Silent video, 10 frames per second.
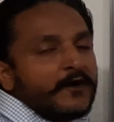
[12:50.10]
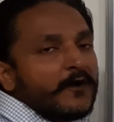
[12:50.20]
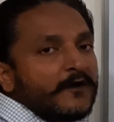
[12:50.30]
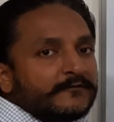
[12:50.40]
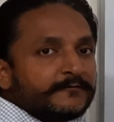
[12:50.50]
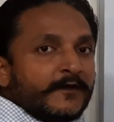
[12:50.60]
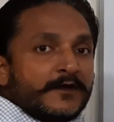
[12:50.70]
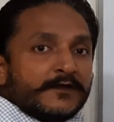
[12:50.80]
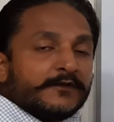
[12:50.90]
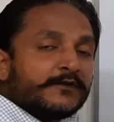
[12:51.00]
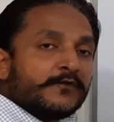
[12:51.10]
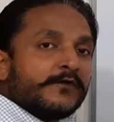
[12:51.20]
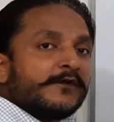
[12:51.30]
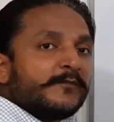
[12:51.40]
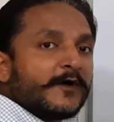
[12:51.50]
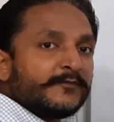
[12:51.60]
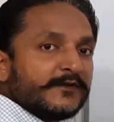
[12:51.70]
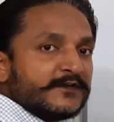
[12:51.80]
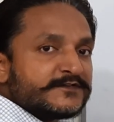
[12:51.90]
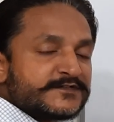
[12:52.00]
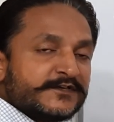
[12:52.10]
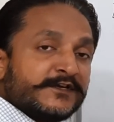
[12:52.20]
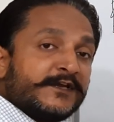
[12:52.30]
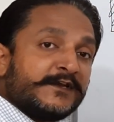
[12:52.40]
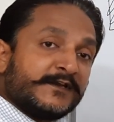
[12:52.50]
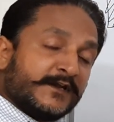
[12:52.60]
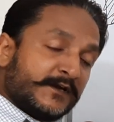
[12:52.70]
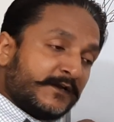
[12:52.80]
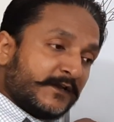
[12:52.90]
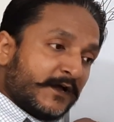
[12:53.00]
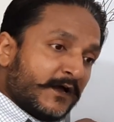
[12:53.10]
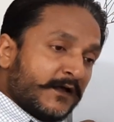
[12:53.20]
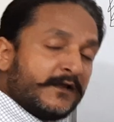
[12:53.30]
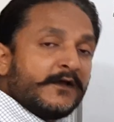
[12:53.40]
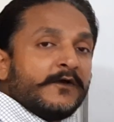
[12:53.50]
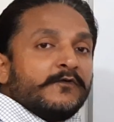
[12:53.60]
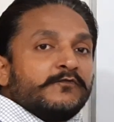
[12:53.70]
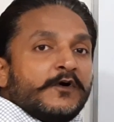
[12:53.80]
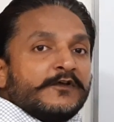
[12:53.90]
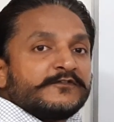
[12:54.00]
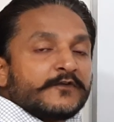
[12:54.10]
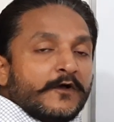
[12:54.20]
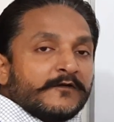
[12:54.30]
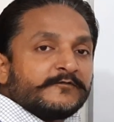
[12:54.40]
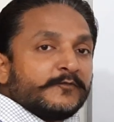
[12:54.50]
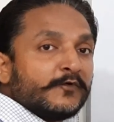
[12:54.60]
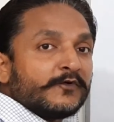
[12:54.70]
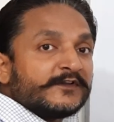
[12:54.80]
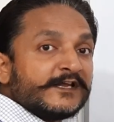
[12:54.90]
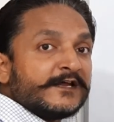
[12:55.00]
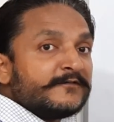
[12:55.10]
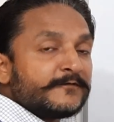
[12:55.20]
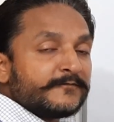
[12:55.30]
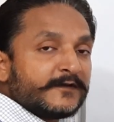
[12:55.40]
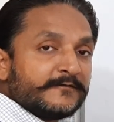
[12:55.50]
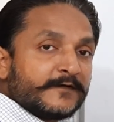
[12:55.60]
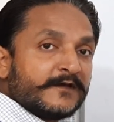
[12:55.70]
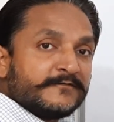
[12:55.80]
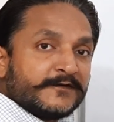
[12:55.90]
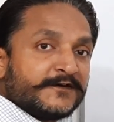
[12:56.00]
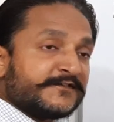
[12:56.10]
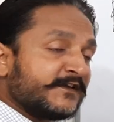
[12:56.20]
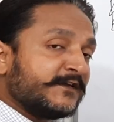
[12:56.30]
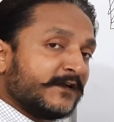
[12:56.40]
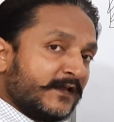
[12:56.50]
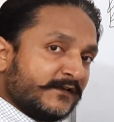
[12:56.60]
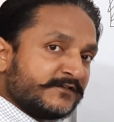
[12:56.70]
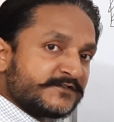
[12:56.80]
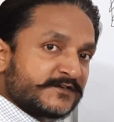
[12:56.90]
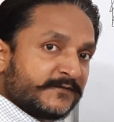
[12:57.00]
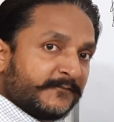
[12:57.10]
of the total population in India was of more than 55 years in age.